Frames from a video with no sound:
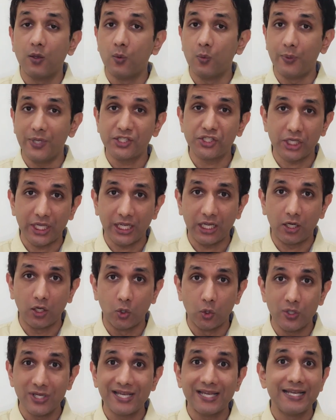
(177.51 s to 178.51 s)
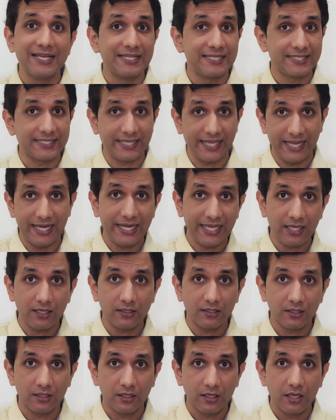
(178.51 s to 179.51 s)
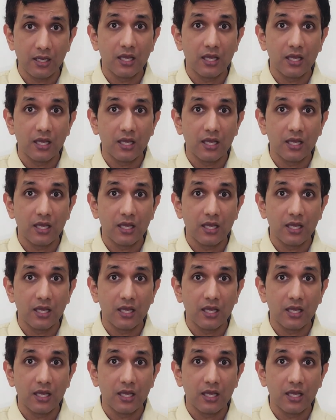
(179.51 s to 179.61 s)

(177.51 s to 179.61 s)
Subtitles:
which include scaling,